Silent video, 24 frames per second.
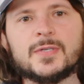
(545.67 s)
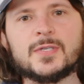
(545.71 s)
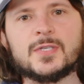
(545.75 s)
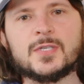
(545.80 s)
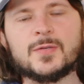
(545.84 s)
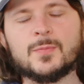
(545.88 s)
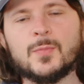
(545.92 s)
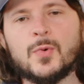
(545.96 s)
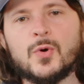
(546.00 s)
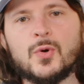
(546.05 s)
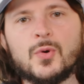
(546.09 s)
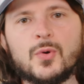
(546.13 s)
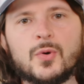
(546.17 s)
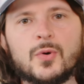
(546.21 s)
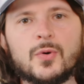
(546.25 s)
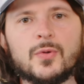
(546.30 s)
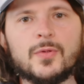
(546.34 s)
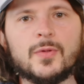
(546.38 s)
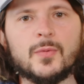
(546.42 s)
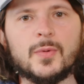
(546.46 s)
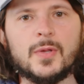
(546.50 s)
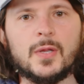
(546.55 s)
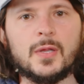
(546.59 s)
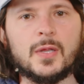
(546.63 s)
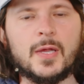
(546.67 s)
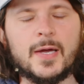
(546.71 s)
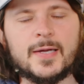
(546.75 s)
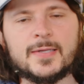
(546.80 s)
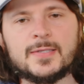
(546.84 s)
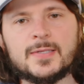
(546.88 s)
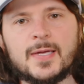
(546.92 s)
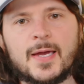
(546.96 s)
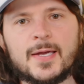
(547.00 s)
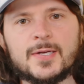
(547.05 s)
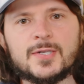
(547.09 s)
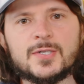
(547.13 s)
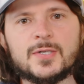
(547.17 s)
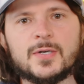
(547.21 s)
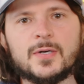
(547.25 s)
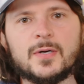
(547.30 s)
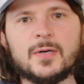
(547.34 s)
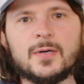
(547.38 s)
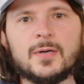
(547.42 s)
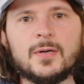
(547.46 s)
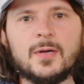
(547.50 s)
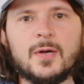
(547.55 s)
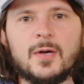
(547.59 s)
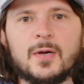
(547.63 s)
is smooth with a light
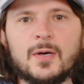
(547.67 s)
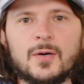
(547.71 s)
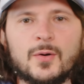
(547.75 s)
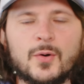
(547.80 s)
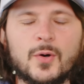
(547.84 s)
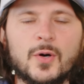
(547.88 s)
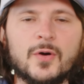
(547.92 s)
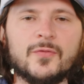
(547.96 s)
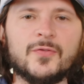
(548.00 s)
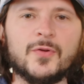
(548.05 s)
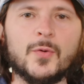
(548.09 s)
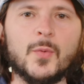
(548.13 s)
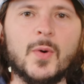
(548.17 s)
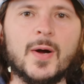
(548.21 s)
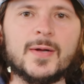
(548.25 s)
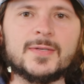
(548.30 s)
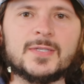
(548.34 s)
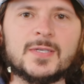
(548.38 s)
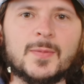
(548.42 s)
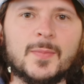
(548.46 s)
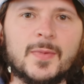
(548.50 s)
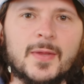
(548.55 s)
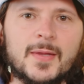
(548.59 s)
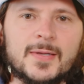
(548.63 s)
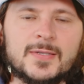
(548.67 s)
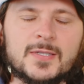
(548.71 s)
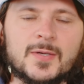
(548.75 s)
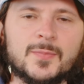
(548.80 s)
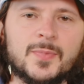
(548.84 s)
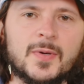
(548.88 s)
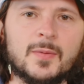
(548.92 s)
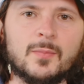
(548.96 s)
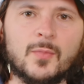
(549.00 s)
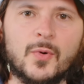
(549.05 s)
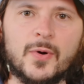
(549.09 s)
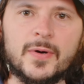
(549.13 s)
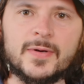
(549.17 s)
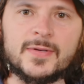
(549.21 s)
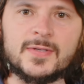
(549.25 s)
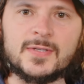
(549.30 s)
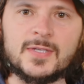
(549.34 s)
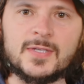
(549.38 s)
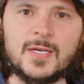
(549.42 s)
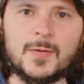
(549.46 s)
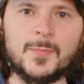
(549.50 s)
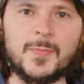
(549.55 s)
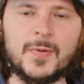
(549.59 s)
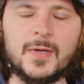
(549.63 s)
texture, or if you want something that's a bit more
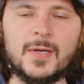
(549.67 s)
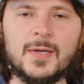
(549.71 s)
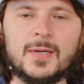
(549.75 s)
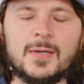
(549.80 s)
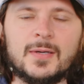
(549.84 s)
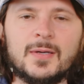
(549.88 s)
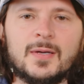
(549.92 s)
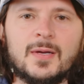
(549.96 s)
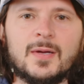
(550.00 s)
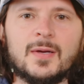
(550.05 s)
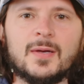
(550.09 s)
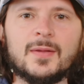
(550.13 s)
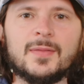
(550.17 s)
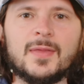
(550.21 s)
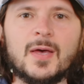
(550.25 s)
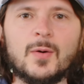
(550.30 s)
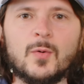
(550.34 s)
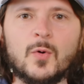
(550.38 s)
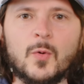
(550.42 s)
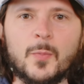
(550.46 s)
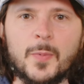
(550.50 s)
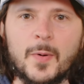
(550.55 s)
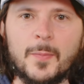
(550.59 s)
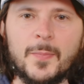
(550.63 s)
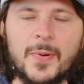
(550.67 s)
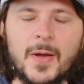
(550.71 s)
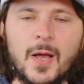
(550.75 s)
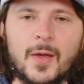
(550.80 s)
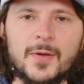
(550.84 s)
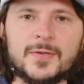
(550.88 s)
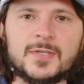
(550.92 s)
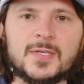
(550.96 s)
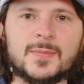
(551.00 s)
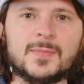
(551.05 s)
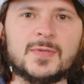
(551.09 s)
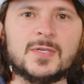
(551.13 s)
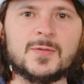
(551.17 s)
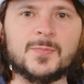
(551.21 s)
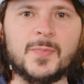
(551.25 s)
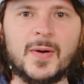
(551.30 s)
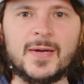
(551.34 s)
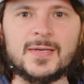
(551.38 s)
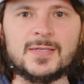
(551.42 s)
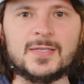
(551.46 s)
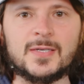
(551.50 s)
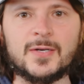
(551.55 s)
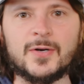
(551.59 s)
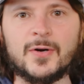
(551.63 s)
zippy that will propel some
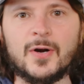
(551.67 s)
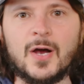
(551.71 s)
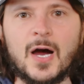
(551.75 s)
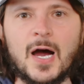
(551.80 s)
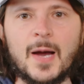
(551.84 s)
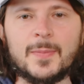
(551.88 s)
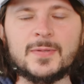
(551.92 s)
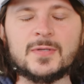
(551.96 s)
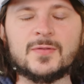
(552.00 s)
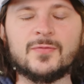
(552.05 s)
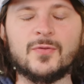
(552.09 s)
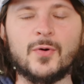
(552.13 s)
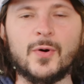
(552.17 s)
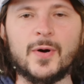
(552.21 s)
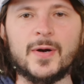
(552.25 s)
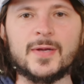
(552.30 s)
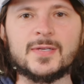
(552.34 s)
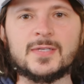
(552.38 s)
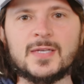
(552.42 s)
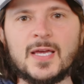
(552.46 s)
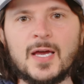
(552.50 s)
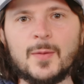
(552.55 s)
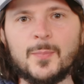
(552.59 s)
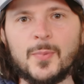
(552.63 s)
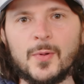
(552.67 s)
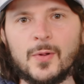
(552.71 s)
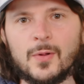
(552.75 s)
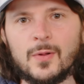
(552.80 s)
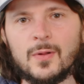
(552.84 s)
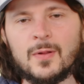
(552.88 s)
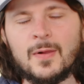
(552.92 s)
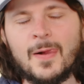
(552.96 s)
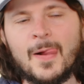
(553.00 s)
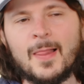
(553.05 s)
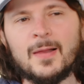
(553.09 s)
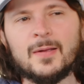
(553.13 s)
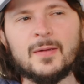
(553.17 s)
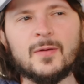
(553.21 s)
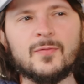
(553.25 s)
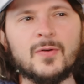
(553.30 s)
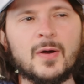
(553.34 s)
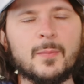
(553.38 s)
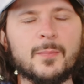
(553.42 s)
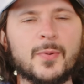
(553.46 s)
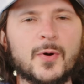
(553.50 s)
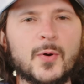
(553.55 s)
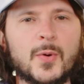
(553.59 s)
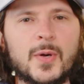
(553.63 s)
spicier hops. For example, if
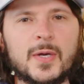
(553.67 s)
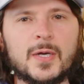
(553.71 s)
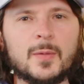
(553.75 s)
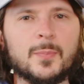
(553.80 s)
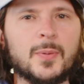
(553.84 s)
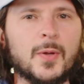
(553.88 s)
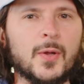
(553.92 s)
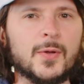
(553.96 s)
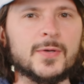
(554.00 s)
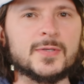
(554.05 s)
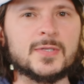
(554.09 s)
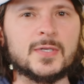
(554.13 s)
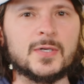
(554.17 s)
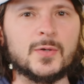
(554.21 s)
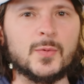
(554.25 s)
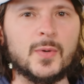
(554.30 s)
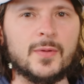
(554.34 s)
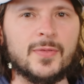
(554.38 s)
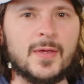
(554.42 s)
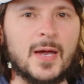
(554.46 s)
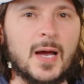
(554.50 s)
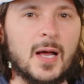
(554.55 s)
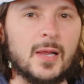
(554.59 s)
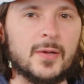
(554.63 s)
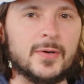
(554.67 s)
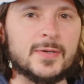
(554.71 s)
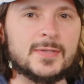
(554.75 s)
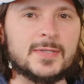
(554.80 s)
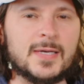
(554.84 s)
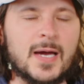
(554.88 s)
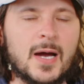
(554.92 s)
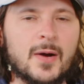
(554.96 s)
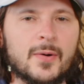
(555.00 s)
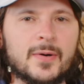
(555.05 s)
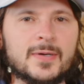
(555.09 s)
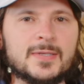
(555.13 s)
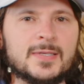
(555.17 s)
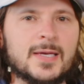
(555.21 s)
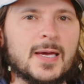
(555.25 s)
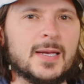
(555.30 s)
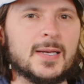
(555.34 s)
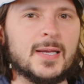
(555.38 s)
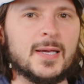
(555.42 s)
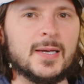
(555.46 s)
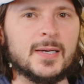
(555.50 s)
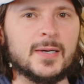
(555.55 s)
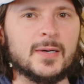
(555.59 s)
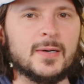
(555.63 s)
I'm brewing a Pilsner with Hallertau or
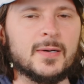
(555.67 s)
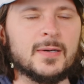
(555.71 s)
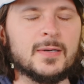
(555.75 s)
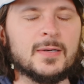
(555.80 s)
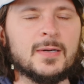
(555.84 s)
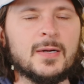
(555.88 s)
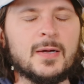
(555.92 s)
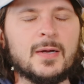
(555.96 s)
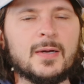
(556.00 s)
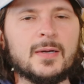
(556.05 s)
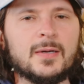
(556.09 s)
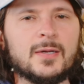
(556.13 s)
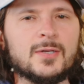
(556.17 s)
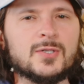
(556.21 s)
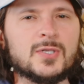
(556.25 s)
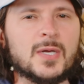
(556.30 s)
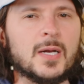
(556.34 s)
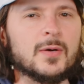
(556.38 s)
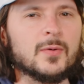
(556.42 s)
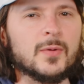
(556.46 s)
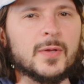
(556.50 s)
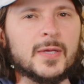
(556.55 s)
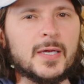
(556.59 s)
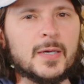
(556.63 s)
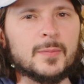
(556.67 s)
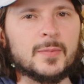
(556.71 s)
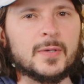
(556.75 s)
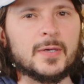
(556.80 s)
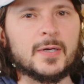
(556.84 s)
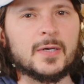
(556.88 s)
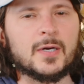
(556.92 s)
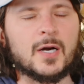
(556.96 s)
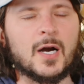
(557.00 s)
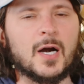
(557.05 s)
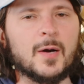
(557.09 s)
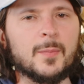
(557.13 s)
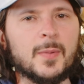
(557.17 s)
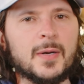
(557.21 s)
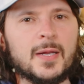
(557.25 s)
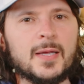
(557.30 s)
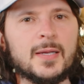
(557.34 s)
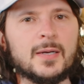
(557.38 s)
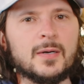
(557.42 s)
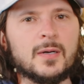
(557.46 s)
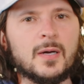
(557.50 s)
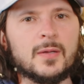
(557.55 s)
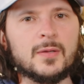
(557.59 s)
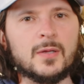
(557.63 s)
Tettnanger, generally I'm going to
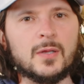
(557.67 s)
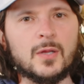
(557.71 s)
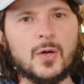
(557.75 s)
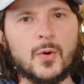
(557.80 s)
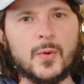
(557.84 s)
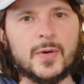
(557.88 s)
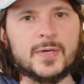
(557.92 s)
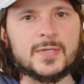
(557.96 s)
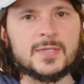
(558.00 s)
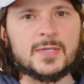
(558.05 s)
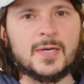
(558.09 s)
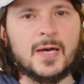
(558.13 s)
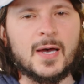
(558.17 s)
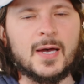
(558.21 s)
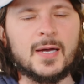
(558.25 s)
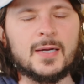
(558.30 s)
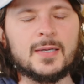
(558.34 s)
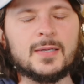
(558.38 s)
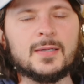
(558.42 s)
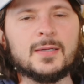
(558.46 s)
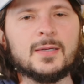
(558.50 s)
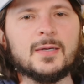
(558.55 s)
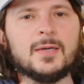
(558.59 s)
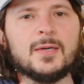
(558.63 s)
carbonate it on the lower side,